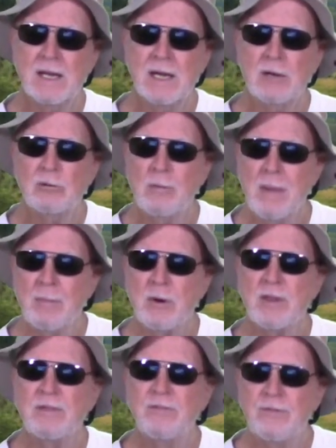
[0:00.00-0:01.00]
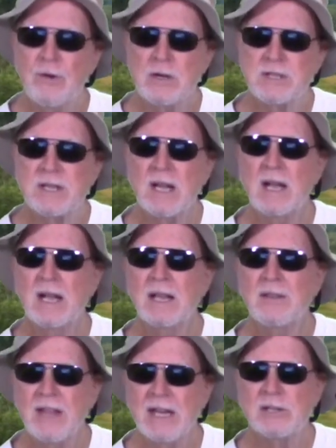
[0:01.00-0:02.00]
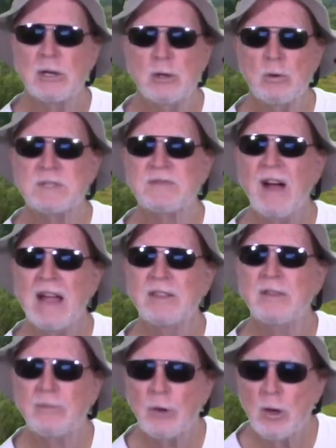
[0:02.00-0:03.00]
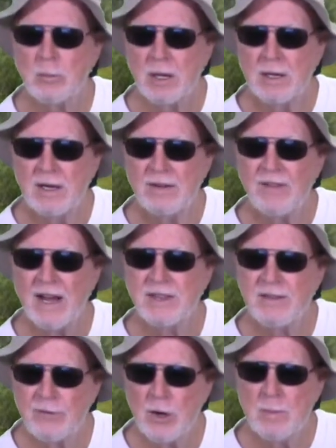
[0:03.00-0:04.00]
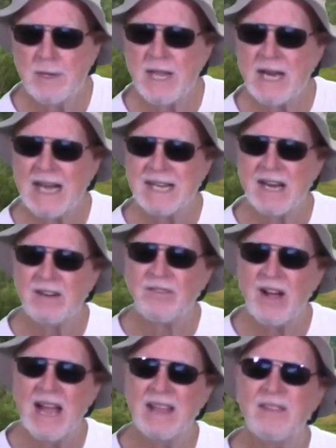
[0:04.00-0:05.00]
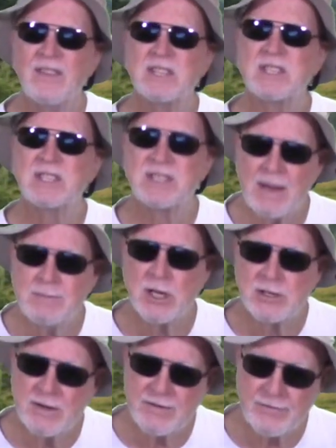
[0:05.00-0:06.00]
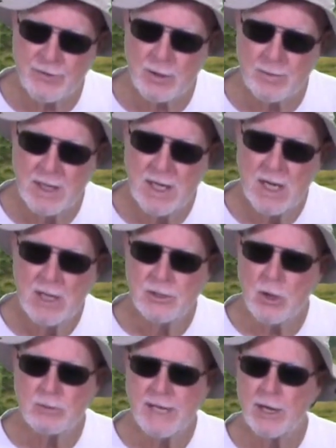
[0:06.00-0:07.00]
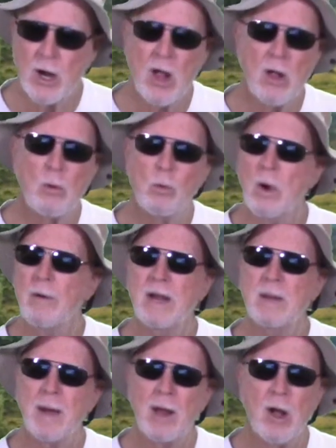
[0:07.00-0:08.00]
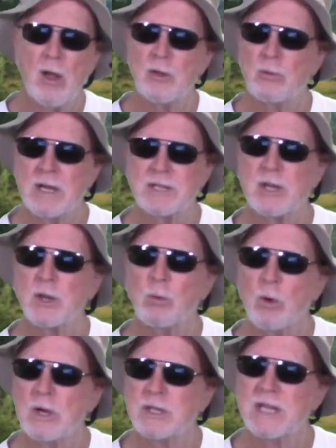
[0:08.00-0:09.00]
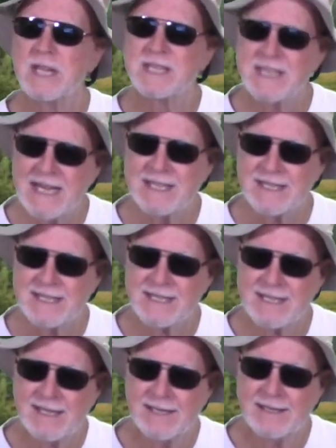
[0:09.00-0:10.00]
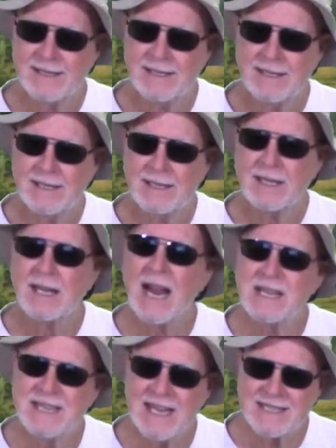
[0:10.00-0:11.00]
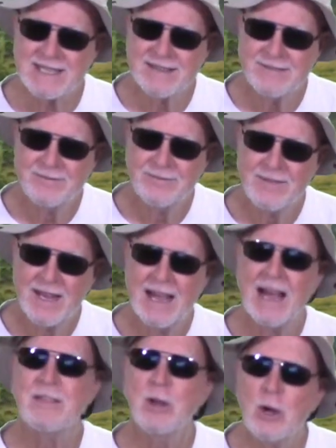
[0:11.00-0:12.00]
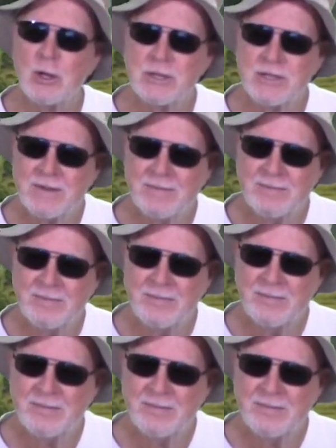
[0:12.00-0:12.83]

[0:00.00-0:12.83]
Remember, the first thing to do is find the verb. Find the verb and then identify the subject of the verb. Don't get all worried about all the rest of the words in the sentence. Gracias. Adiós.